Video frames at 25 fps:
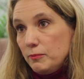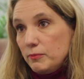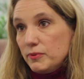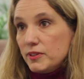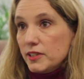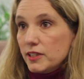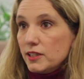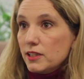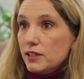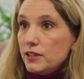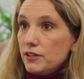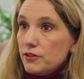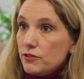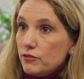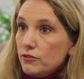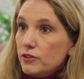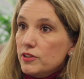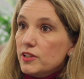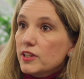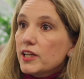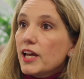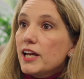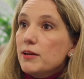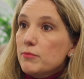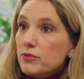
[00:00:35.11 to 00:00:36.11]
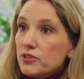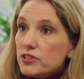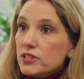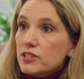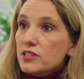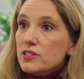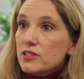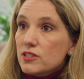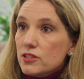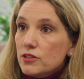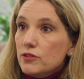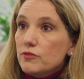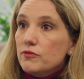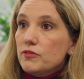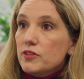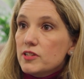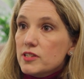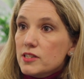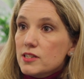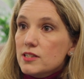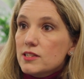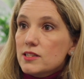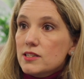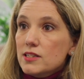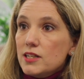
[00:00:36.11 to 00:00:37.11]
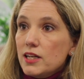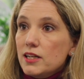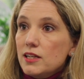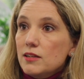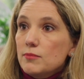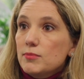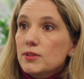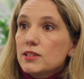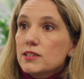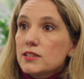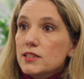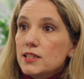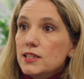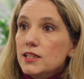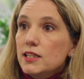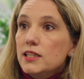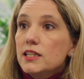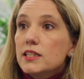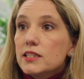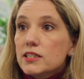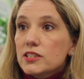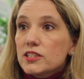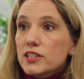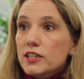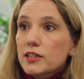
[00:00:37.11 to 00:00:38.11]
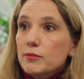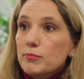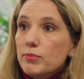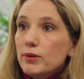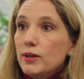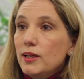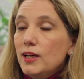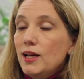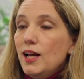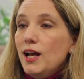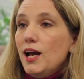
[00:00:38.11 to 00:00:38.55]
particularly through the Cambridge Institute for Sustainability Leadership.